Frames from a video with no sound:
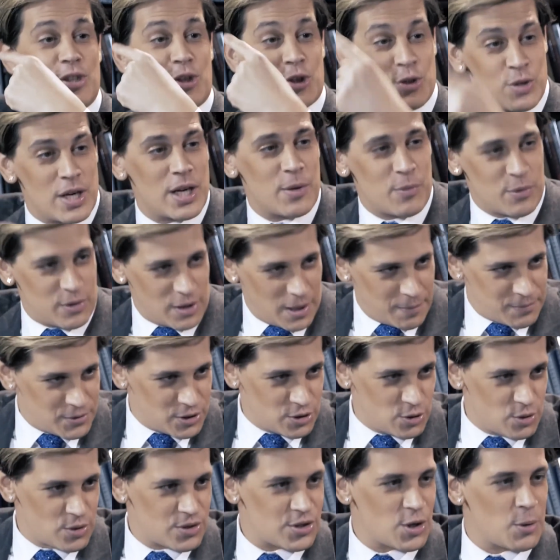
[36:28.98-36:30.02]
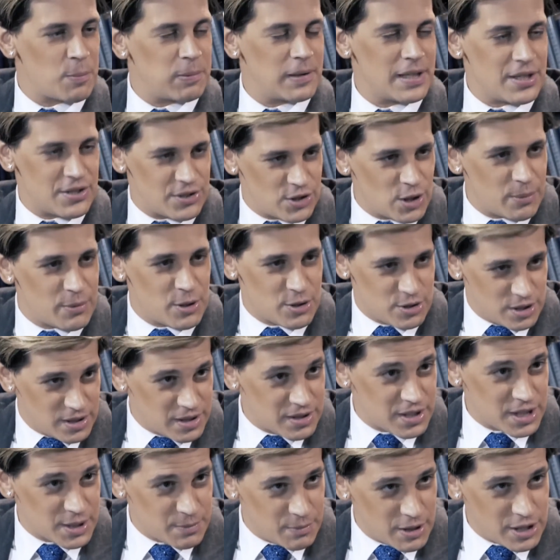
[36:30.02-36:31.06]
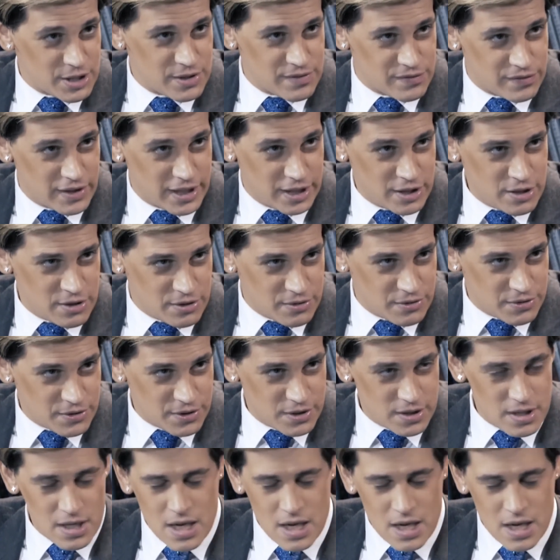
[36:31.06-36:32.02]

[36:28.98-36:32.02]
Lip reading: the trick we're up to, so please stop using this expression fake news.